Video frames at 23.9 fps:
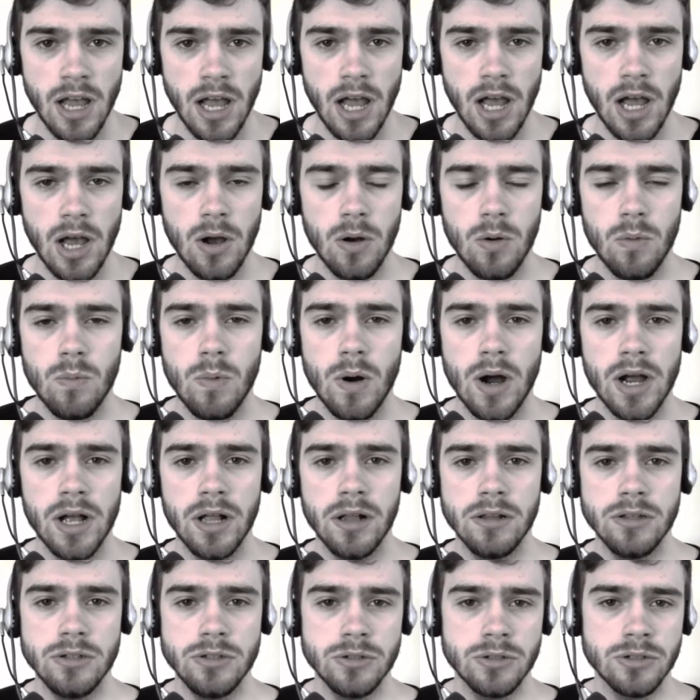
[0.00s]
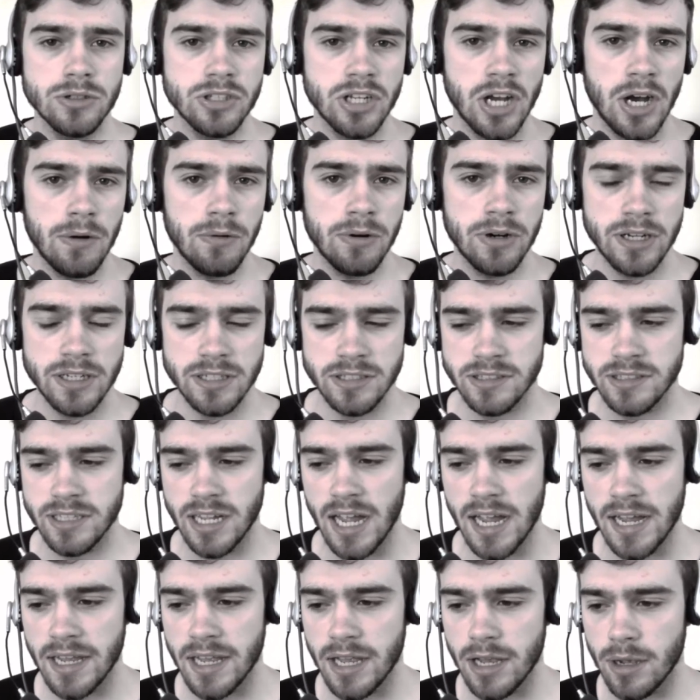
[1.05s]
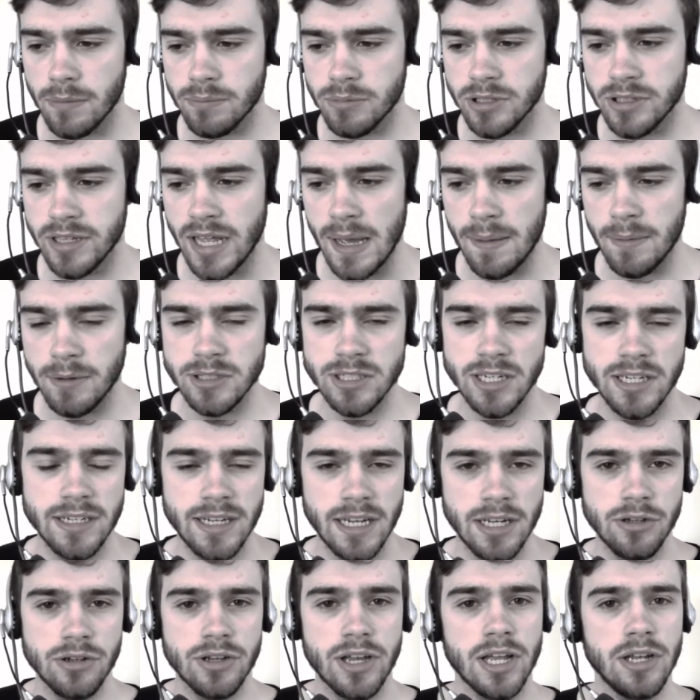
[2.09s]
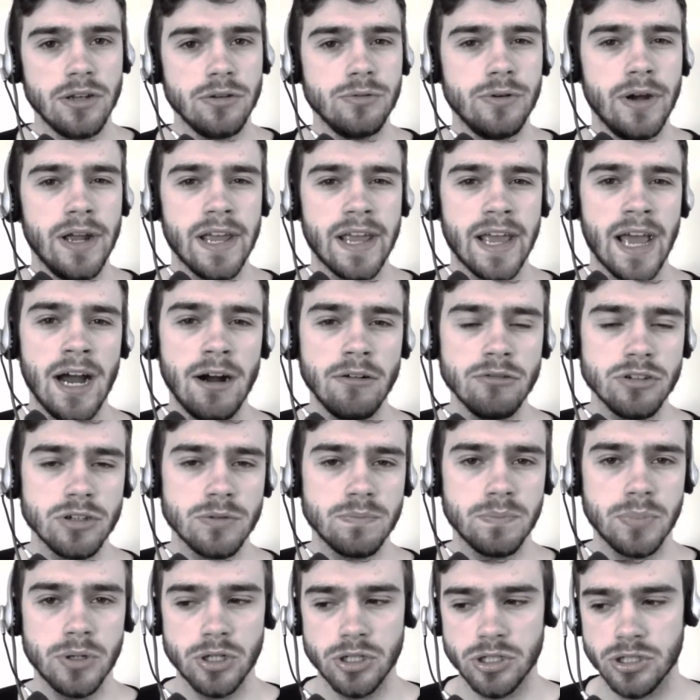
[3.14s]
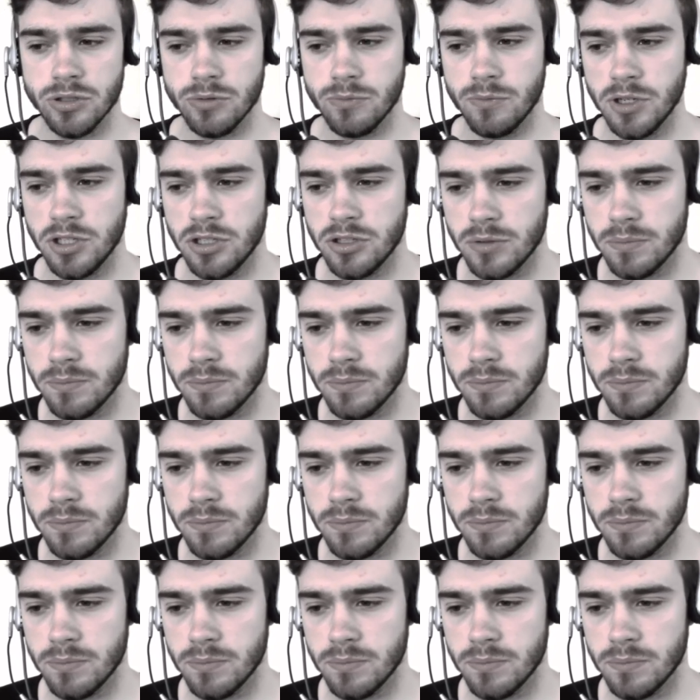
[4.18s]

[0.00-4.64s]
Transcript: while your tower is tanking up the damage, and then you can do a counter push with your